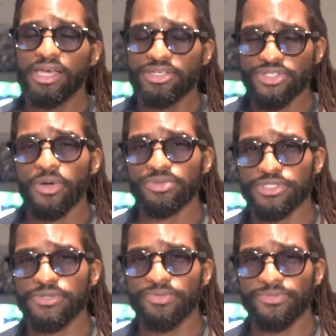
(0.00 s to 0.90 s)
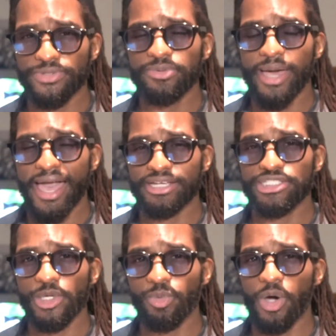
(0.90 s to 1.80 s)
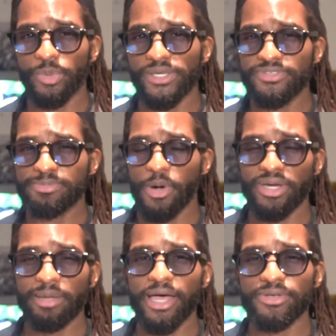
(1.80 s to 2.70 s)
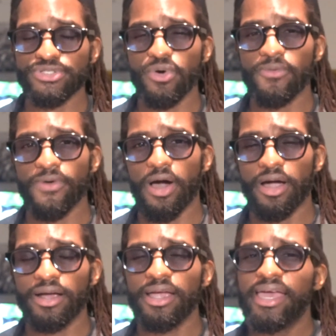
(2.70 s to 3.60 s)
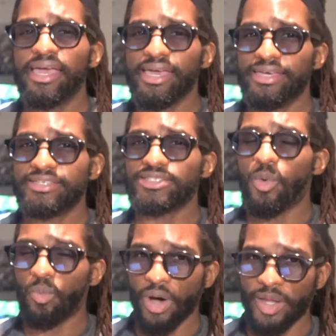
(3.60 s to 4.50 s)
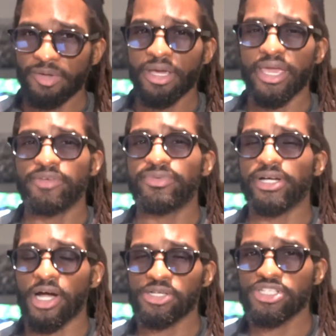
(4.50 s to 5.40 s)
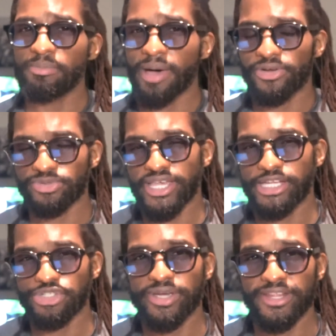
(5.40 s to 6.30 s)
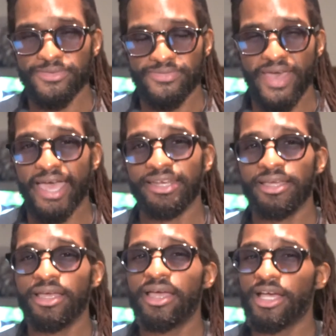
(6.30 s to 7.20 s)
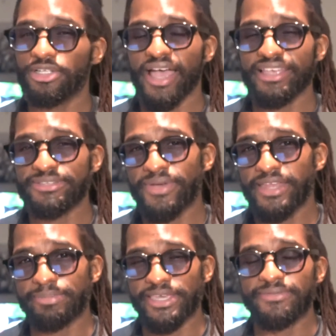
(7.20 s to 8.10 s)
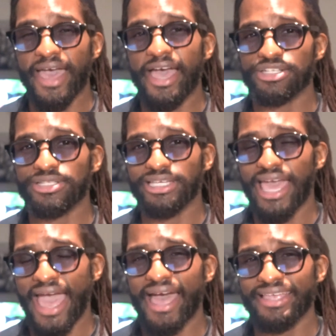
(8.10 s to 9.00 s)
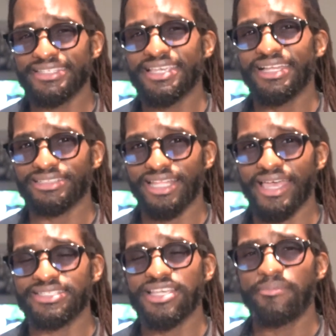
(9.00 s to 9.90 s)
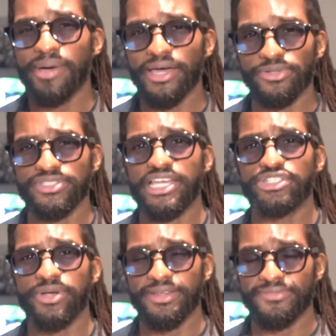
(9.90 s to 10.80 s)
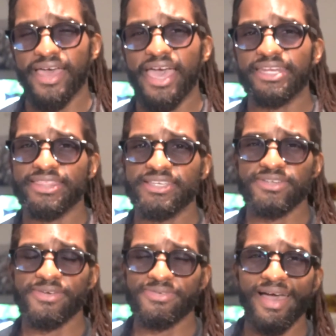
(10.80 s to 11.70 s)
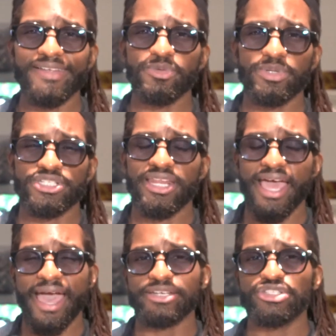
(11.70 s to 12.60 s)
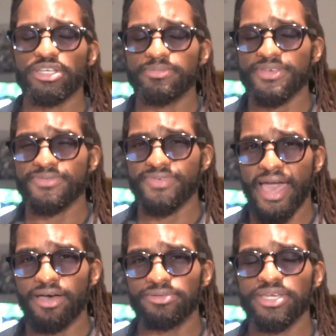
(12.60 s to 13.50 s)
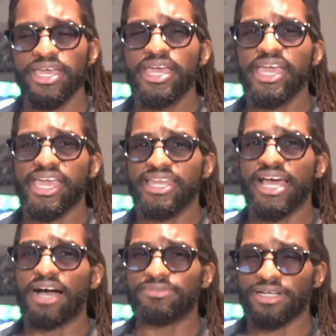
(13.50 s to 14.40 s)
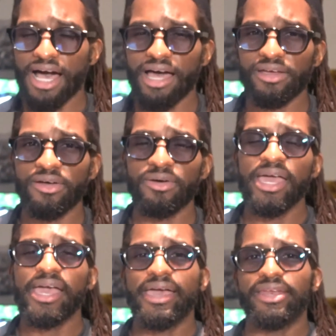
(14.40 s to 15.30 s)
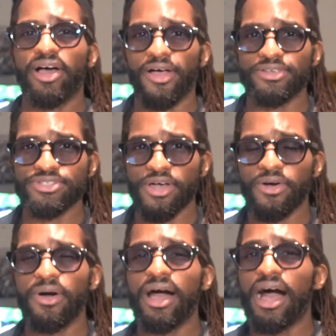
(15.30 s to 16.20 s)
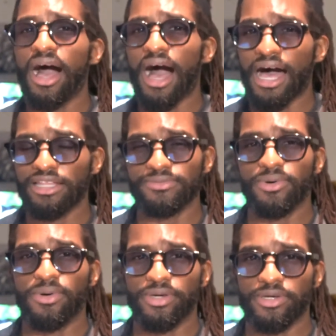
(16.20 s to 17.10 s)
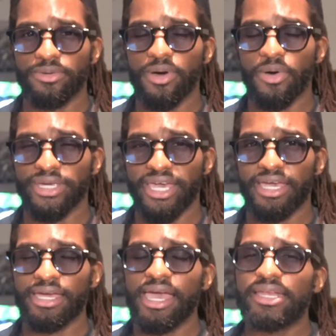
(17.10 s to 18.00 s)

So just to review actually what we've spoken about so far is one, in regards to monosaturated fat, grass-fed beef actually has less monosaturated fat. These are fats which can actually be found in avocado and also olive oil, okay?